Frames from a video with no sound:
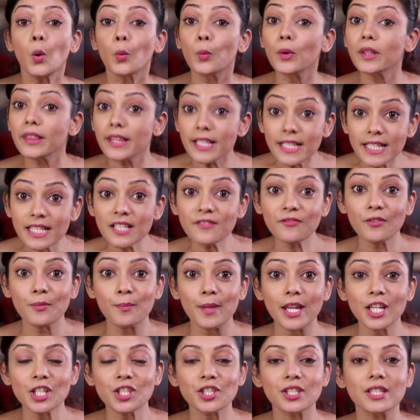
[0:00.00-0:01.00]
With this
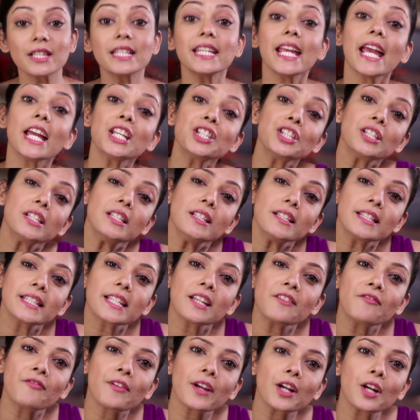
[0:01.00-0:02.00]
information, the engineers
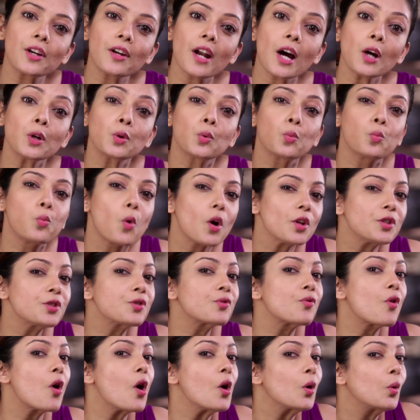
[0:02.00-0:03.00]
can figure out
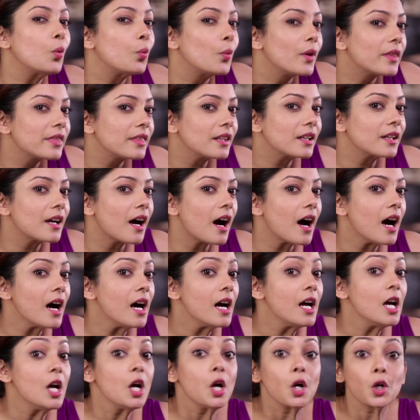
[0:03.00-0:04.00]
what's wrong with the car,
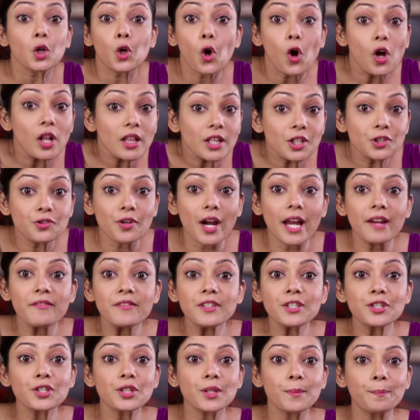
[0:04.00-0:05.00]
call the
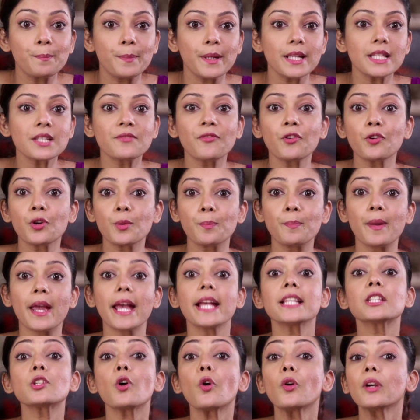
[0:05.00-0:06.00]
driver into the pits for
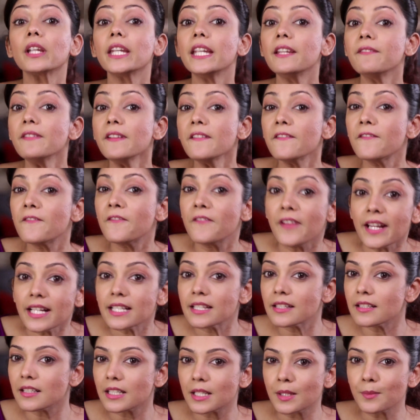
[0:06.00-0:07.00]
repairs, or even
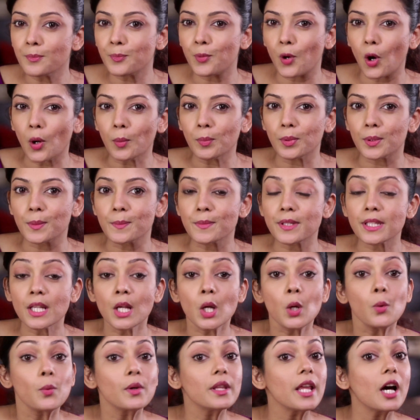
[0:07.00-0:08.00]
fix certain problems
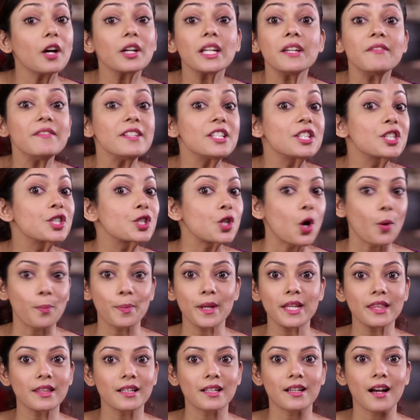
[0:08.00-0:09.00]
without even
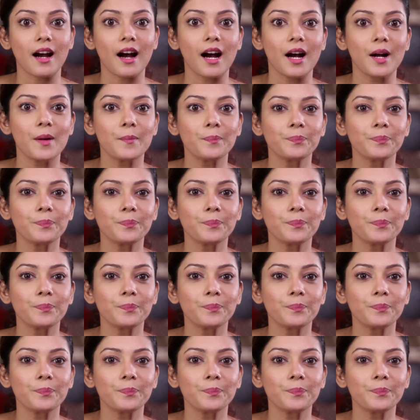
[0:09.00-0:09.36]
stopping the car.